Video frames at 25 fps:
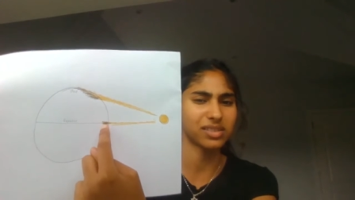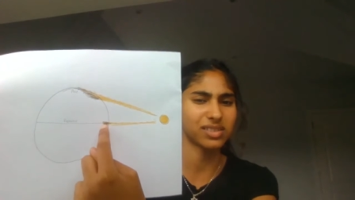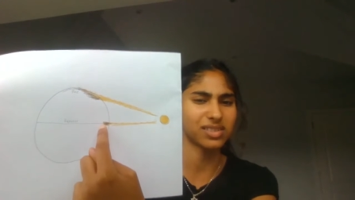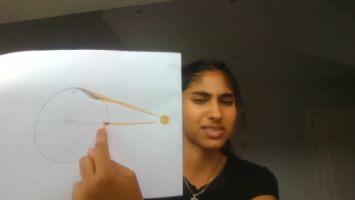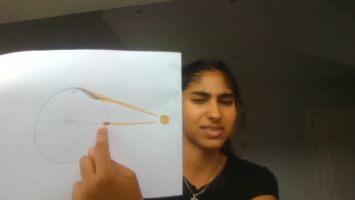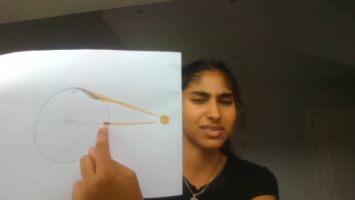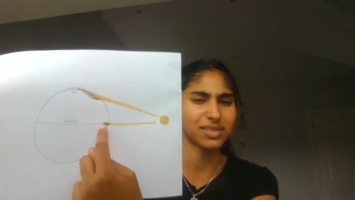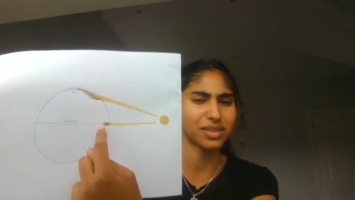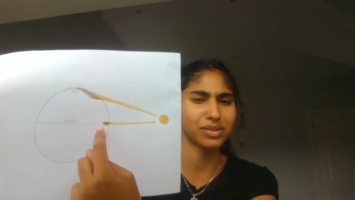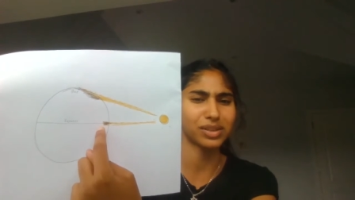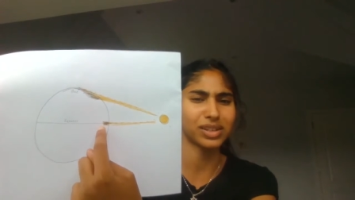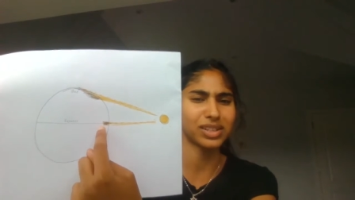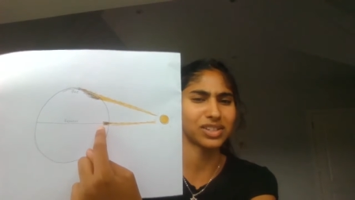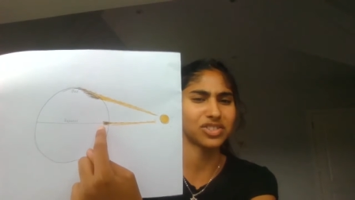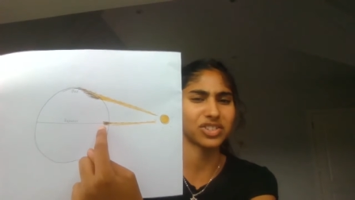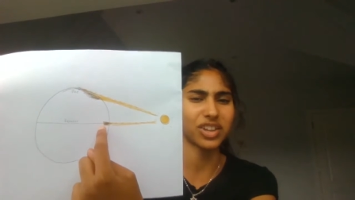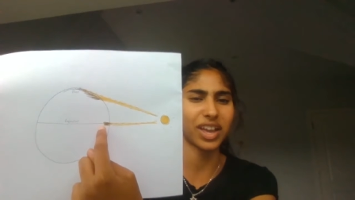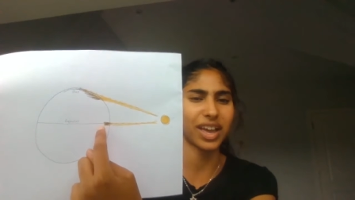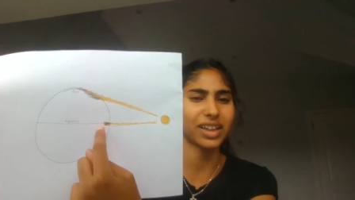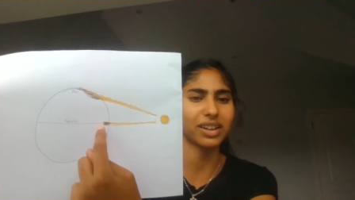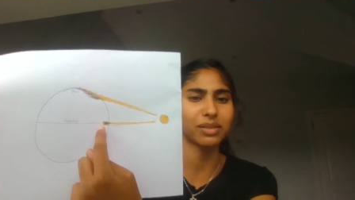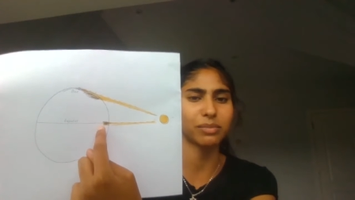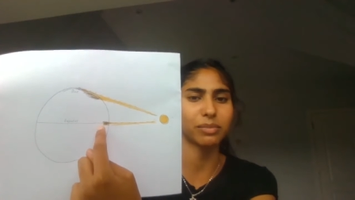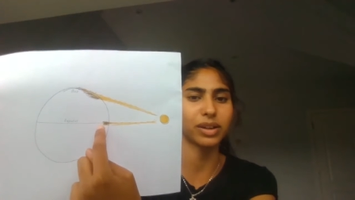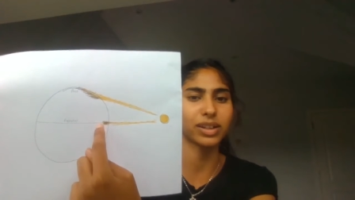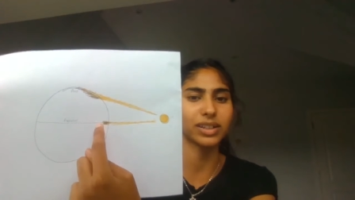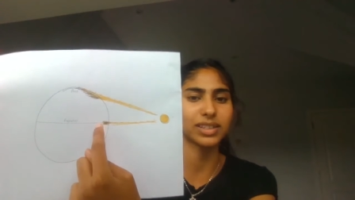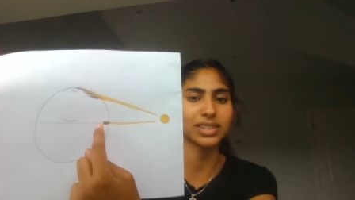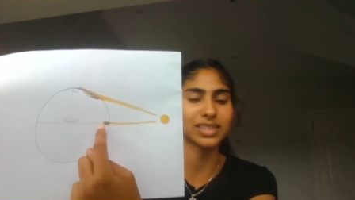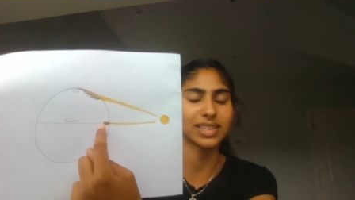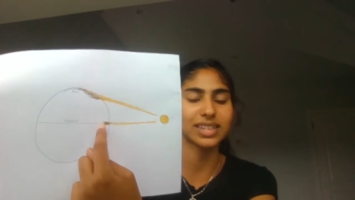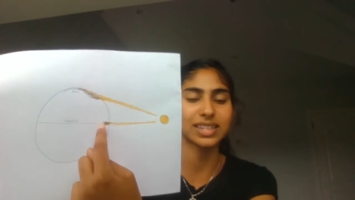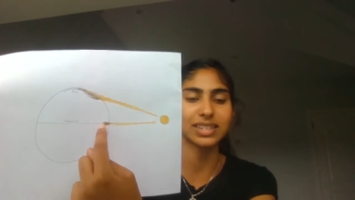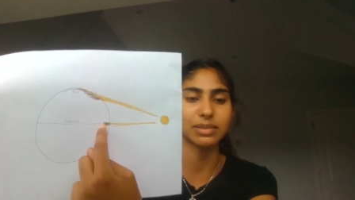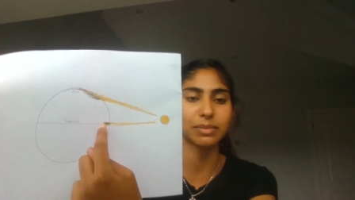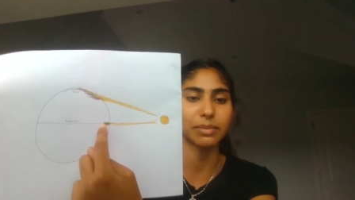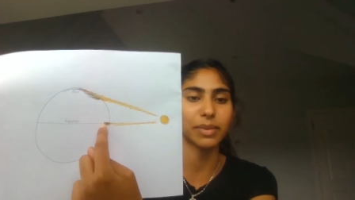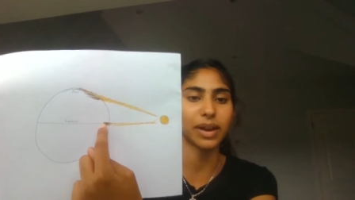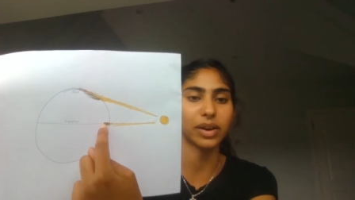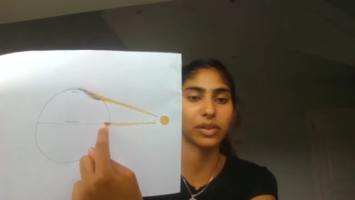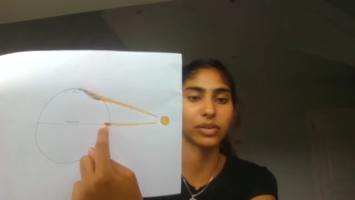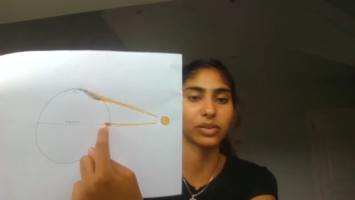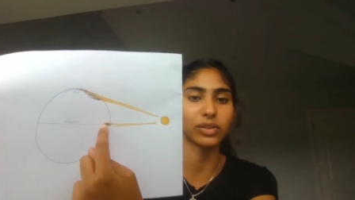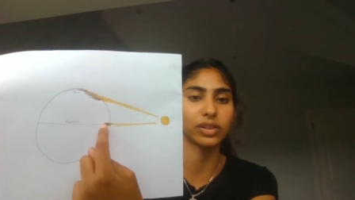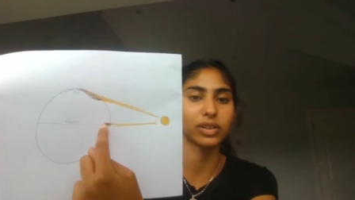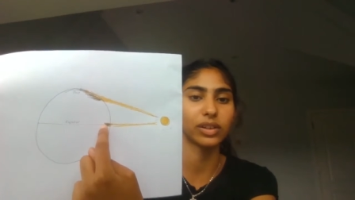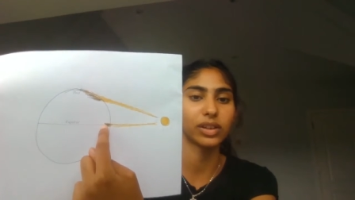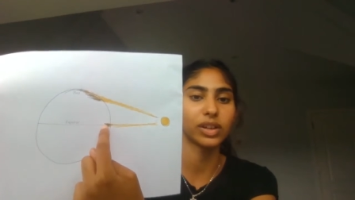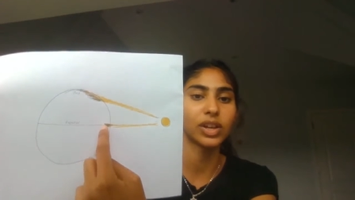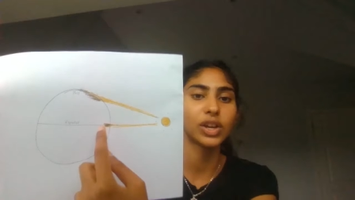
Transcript: it's only shared amongst this amount.